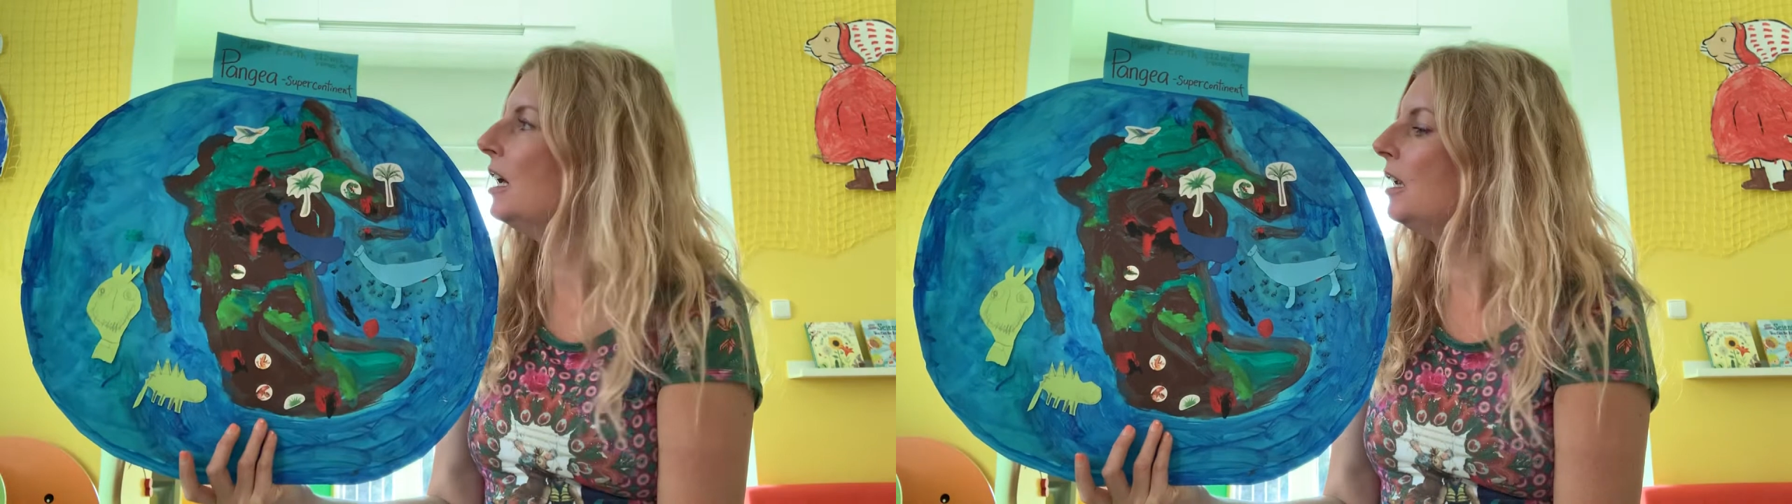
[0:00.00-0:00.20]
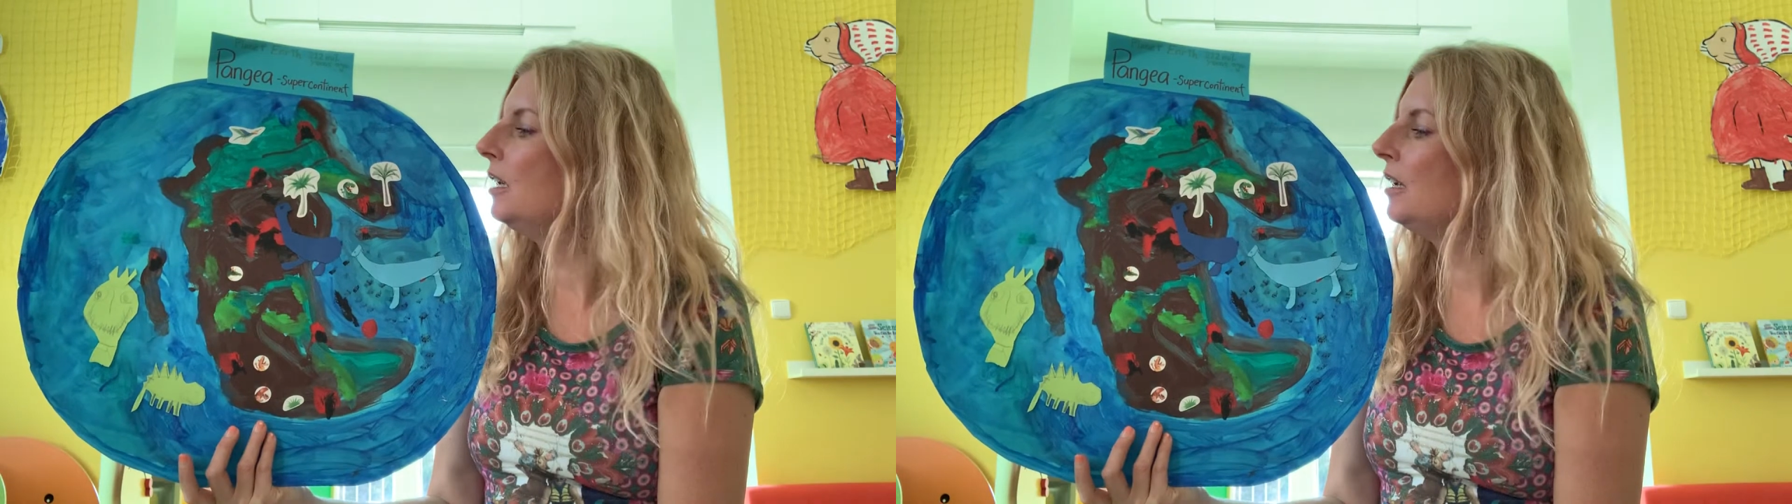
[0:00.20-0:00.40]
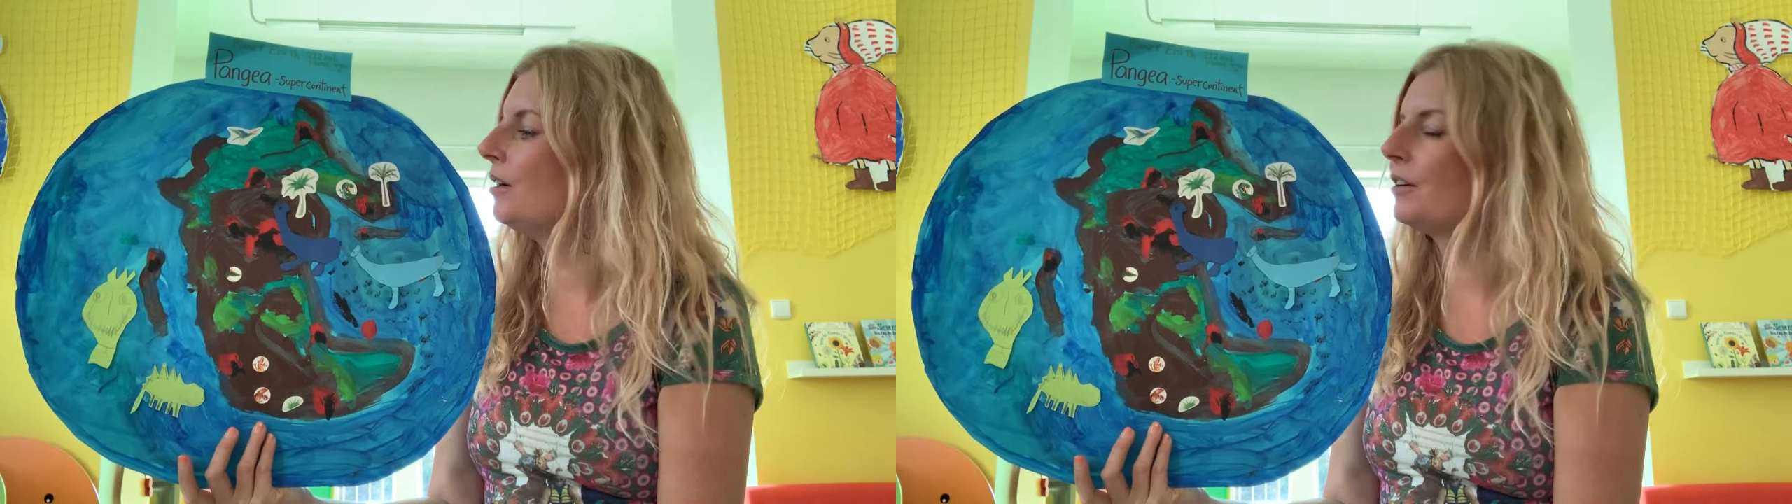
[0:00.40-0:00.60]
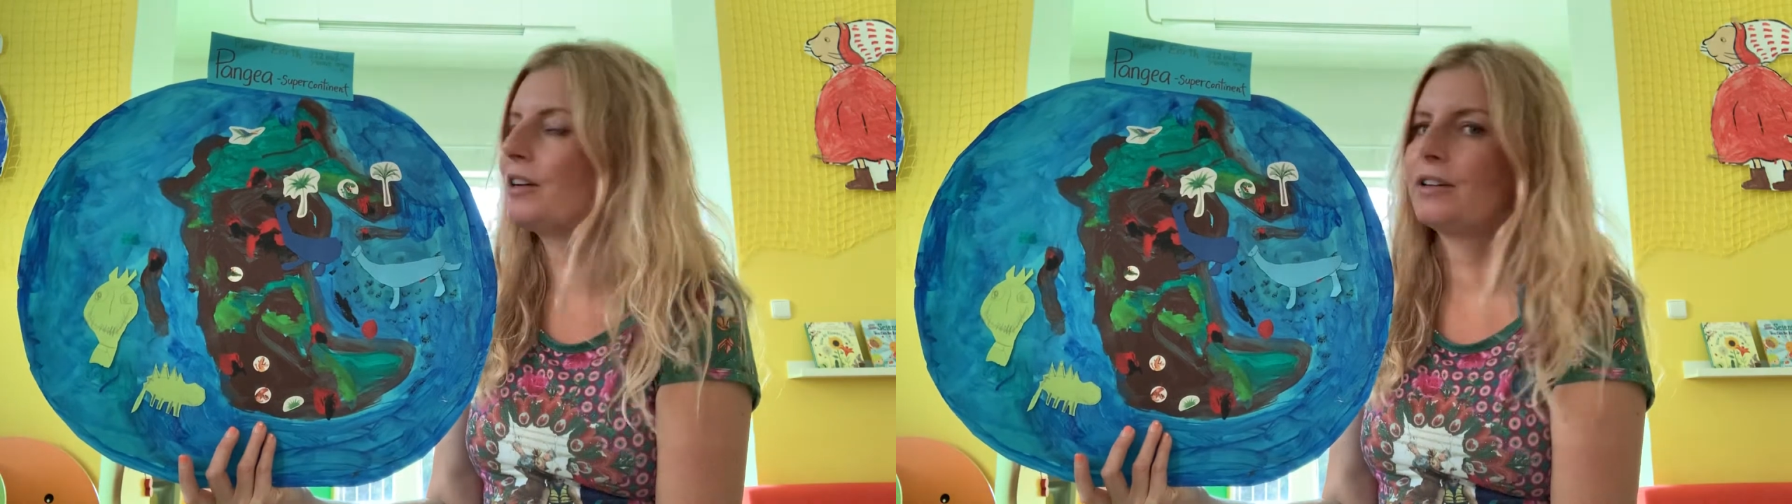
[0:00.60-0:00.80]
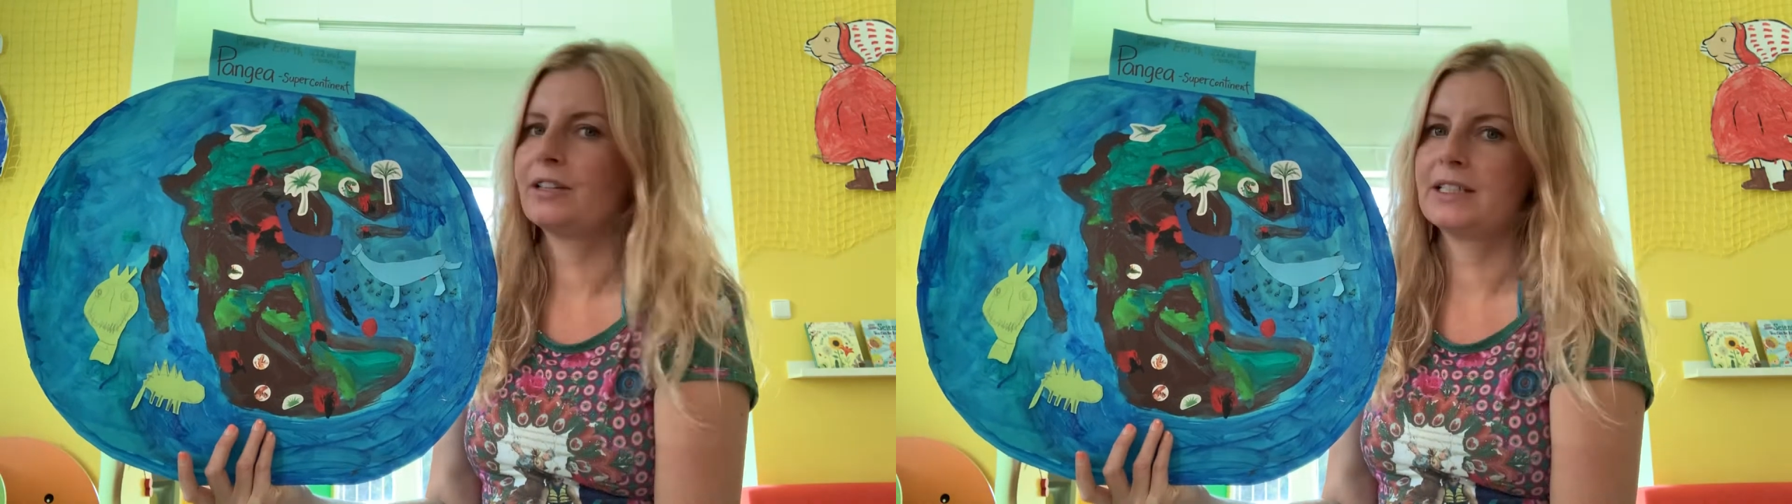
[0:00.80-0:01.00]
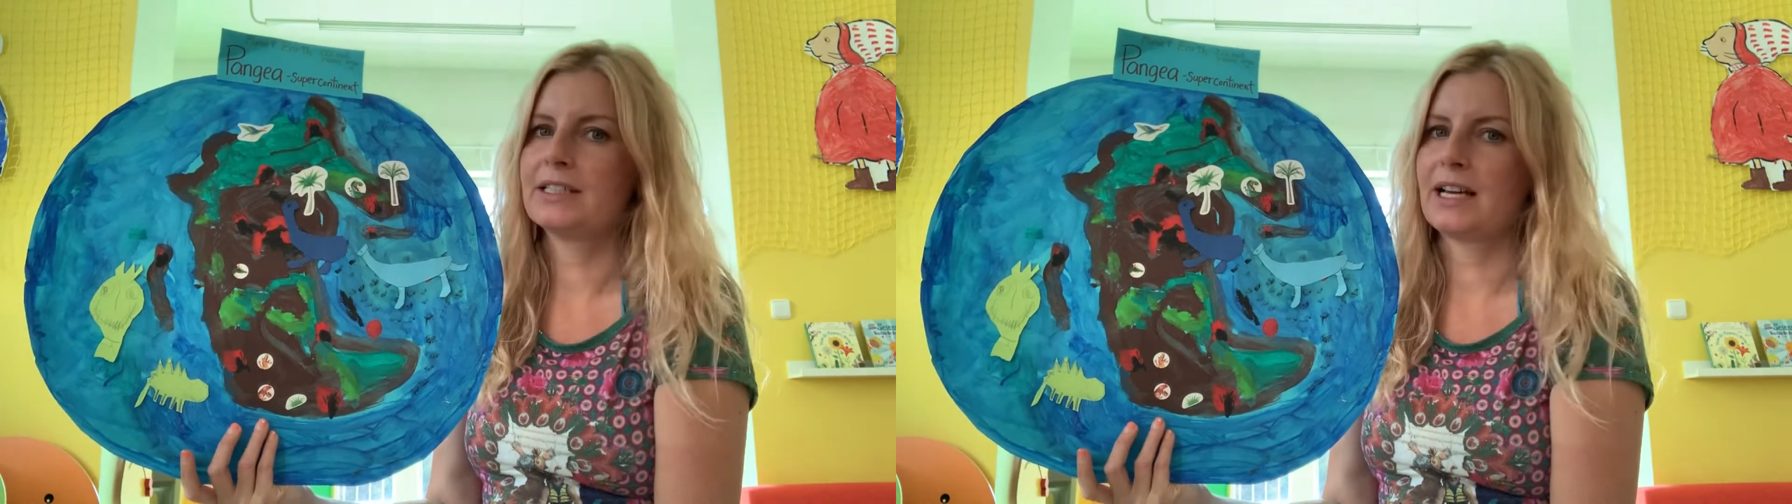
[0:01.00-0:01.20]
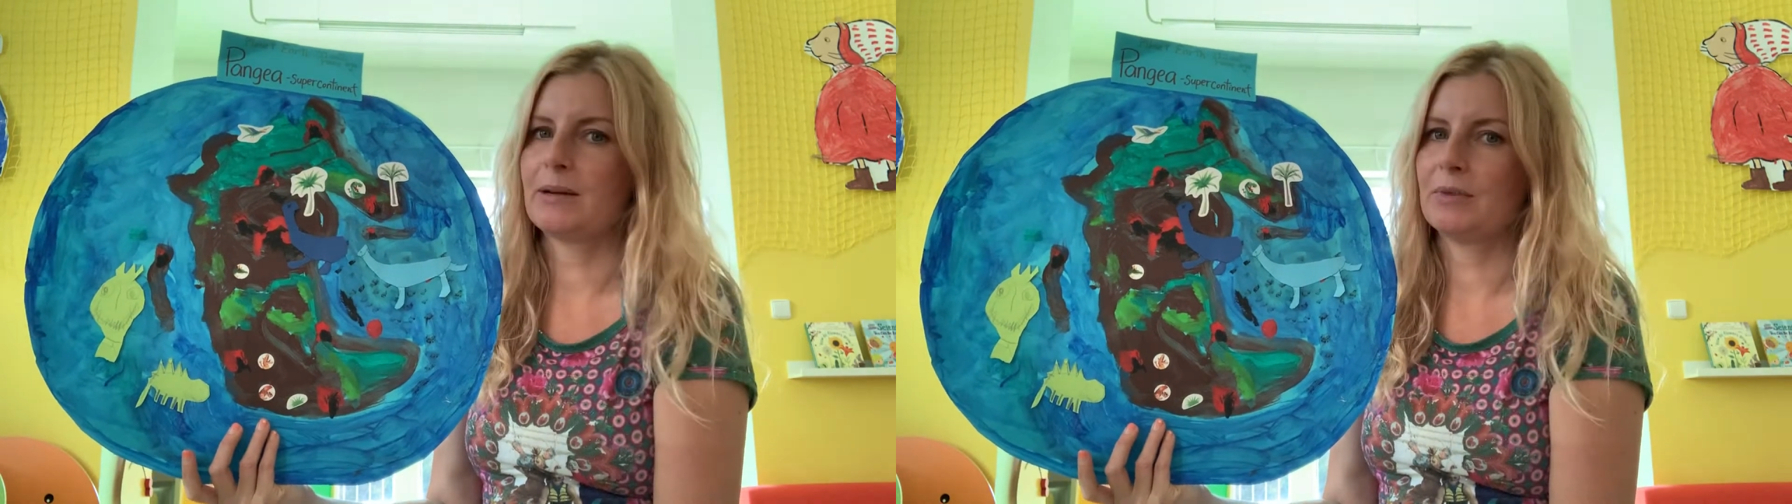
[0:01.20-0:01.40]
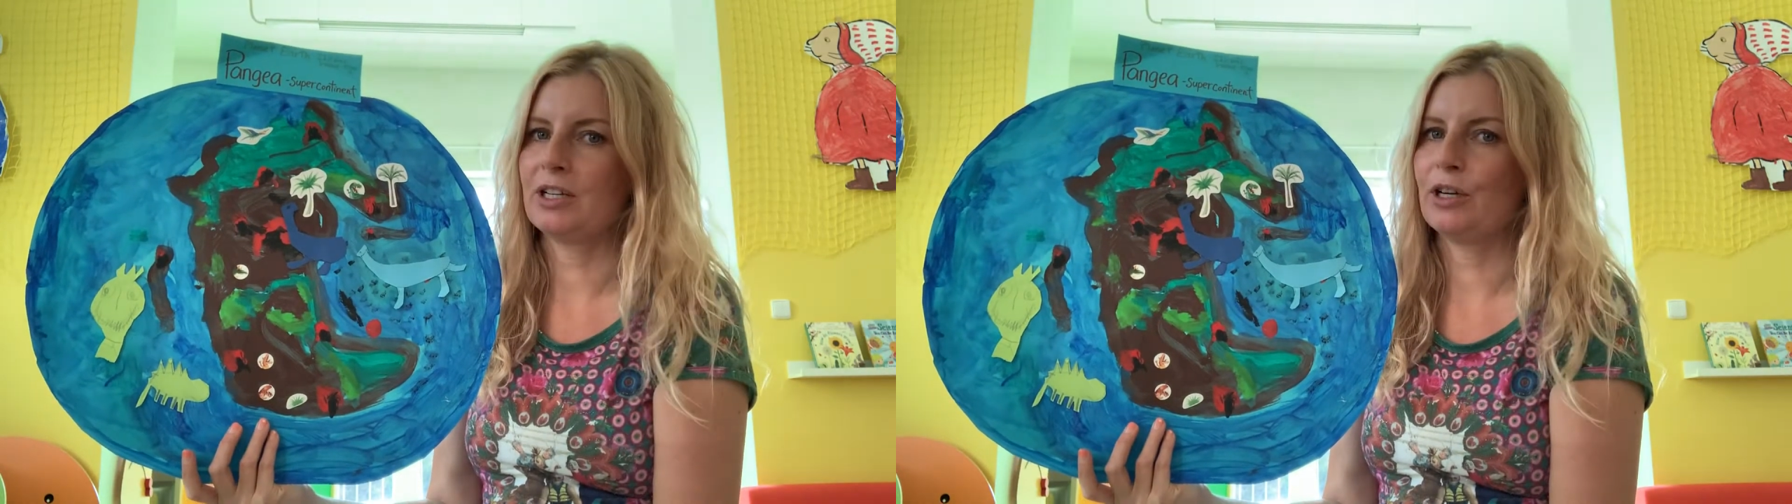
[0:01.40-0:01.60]
long
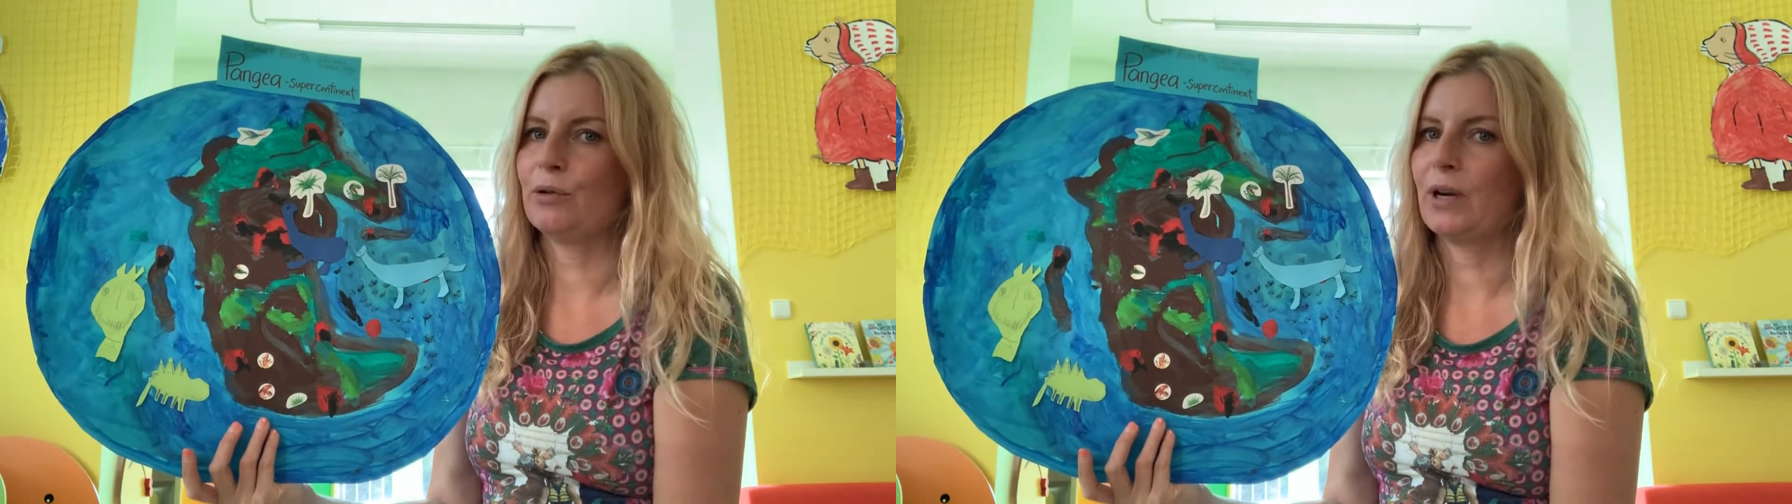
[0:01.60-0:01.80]
time ago,